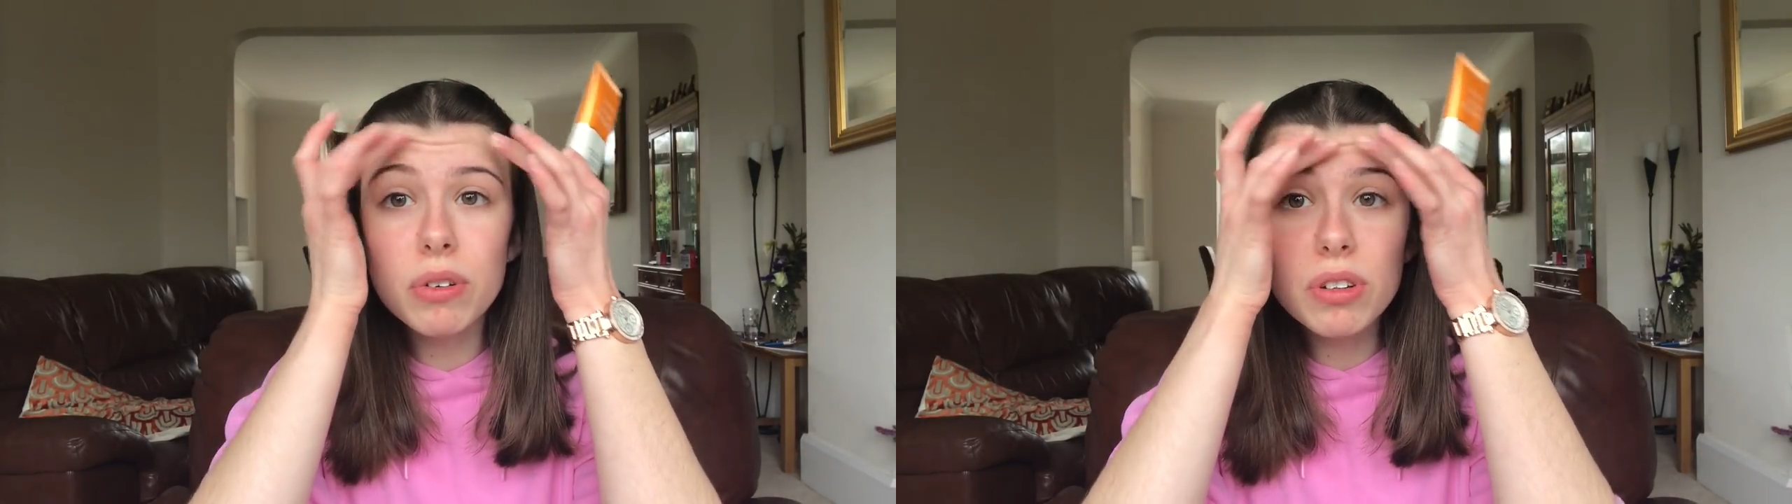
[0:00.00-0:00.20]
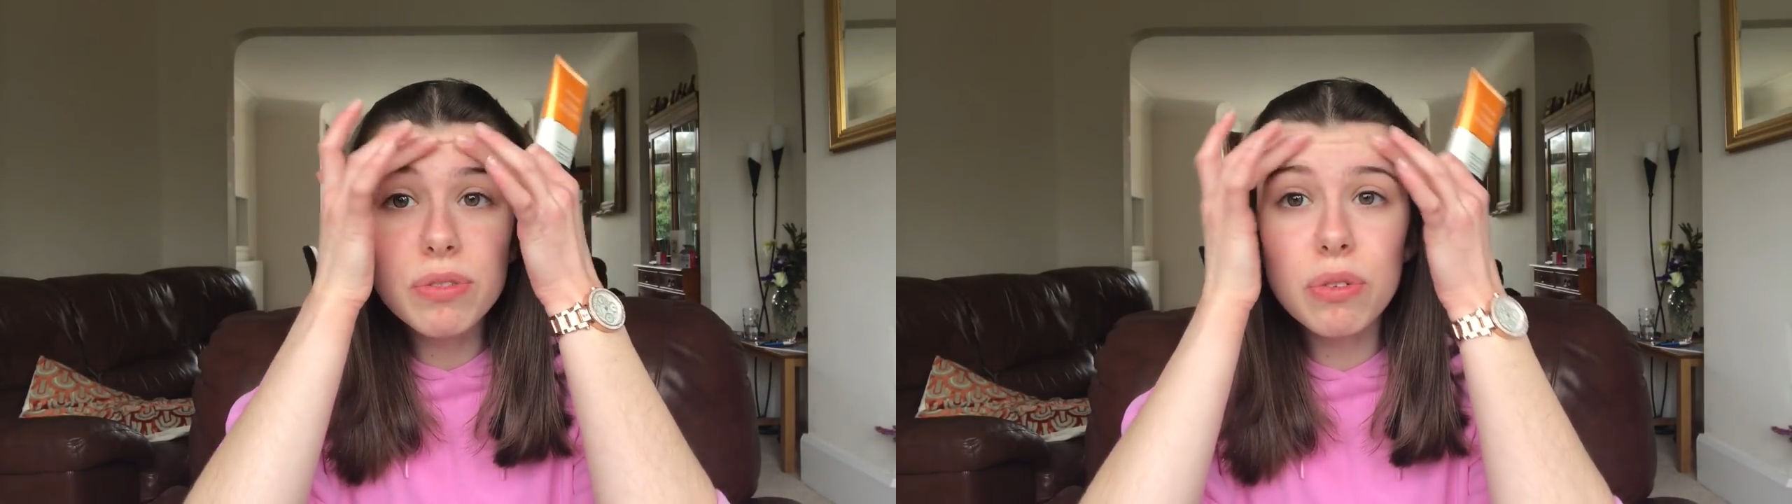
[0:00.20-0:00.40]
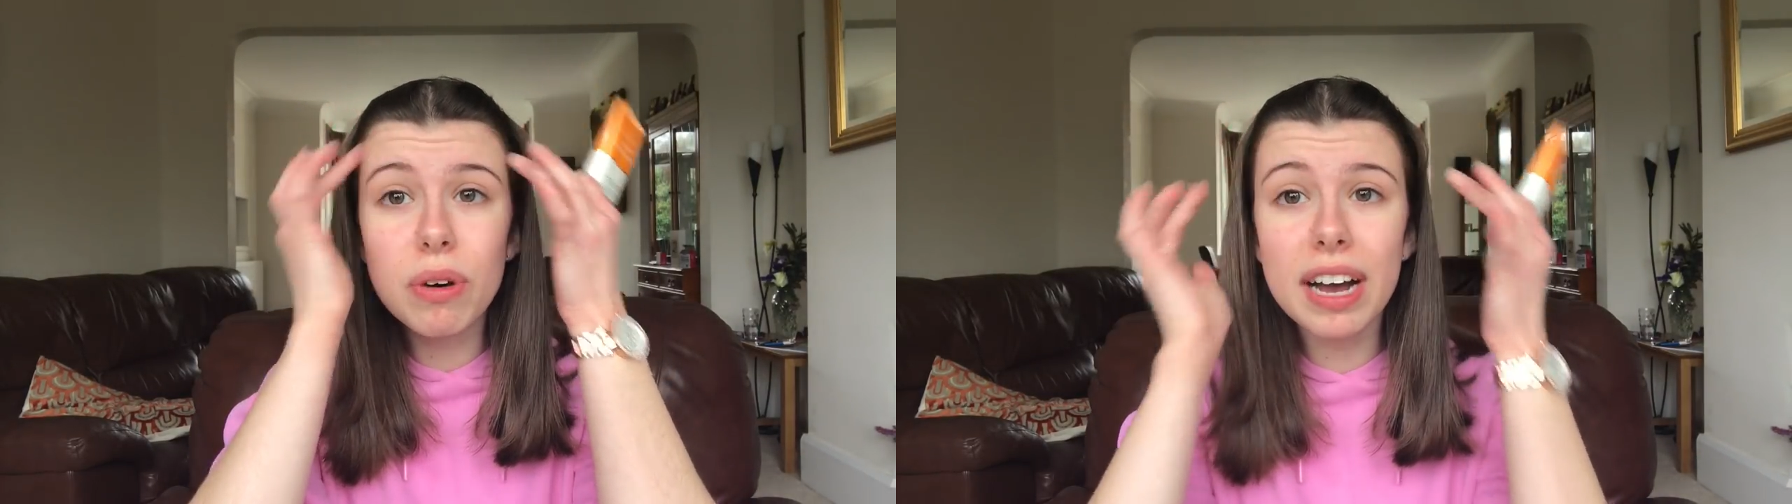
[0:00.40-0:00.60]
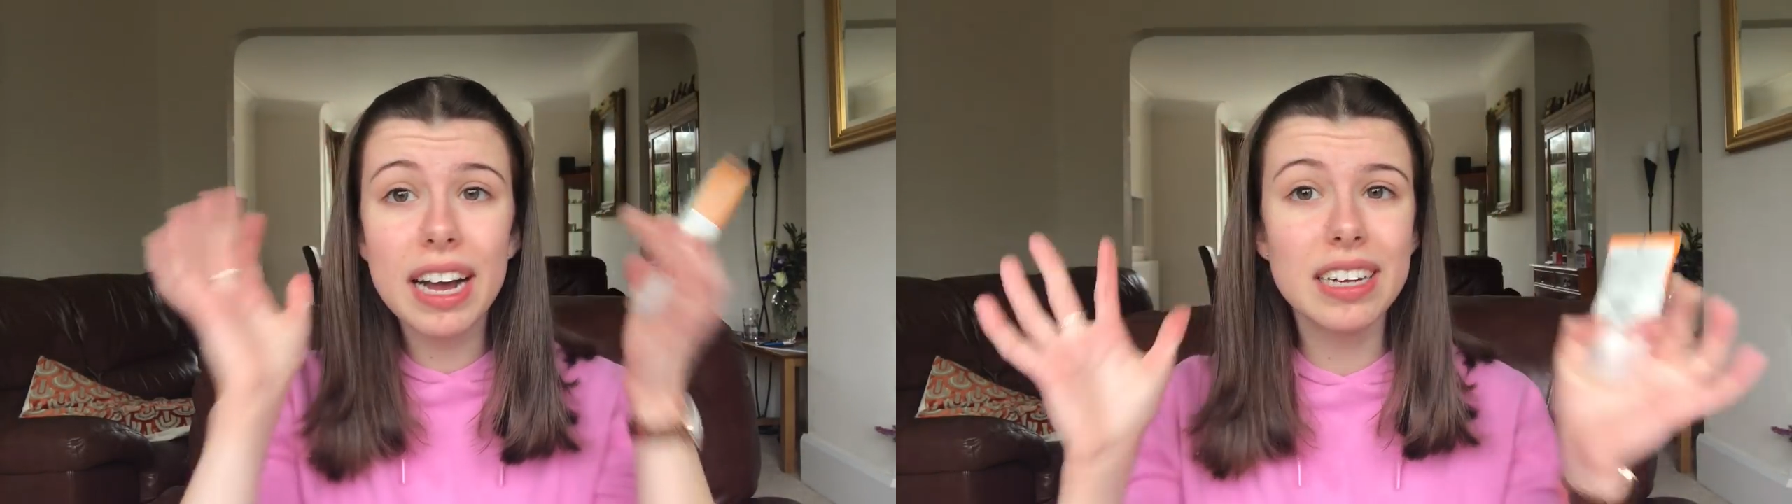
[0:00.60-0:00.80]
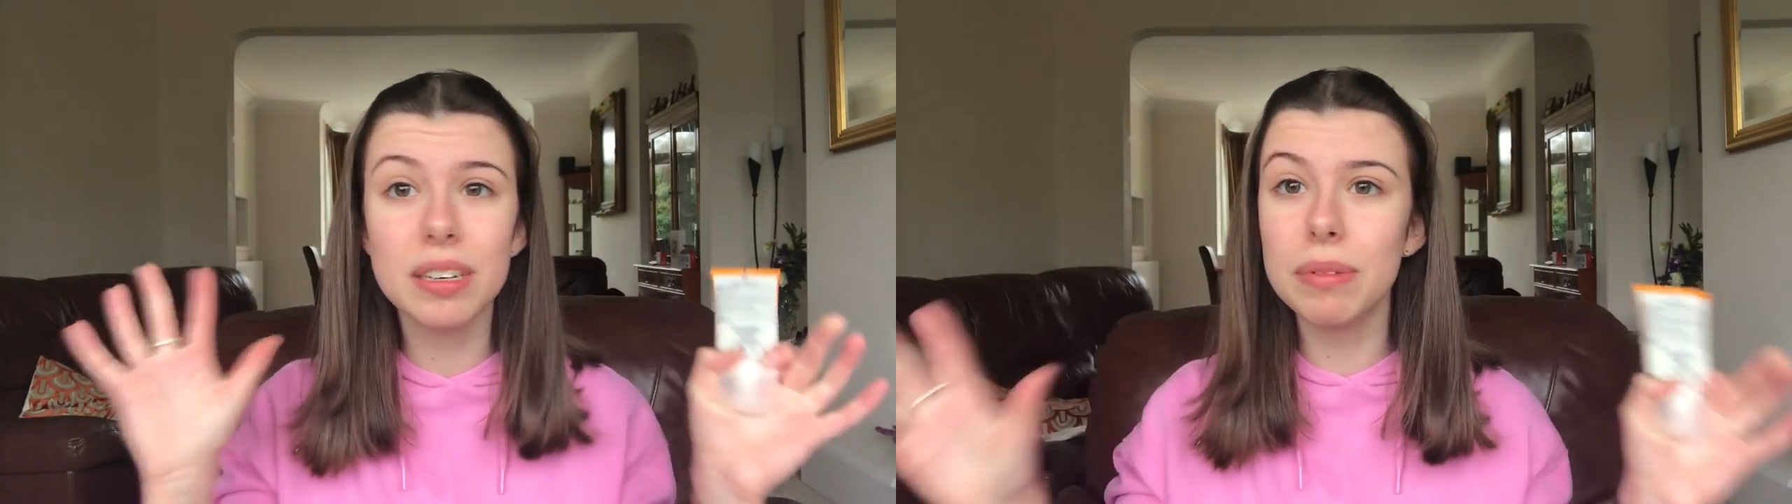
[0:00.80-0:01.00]
on the
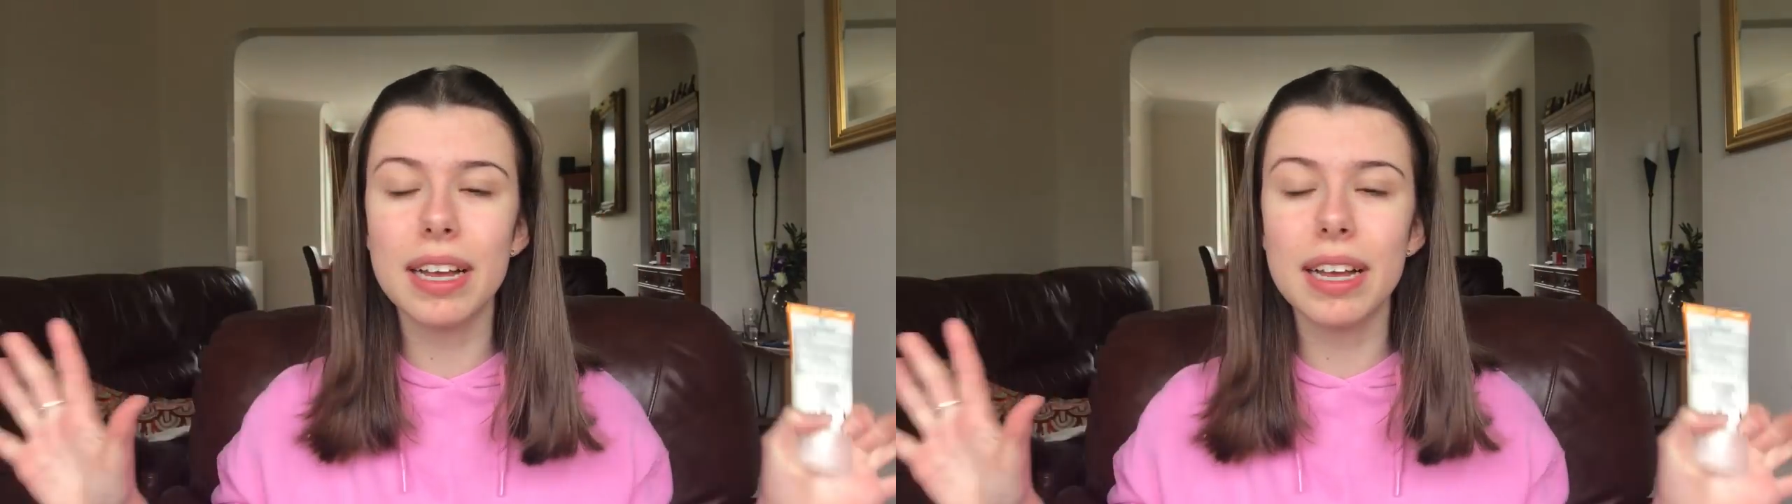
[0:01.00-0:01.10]
forehead and I'm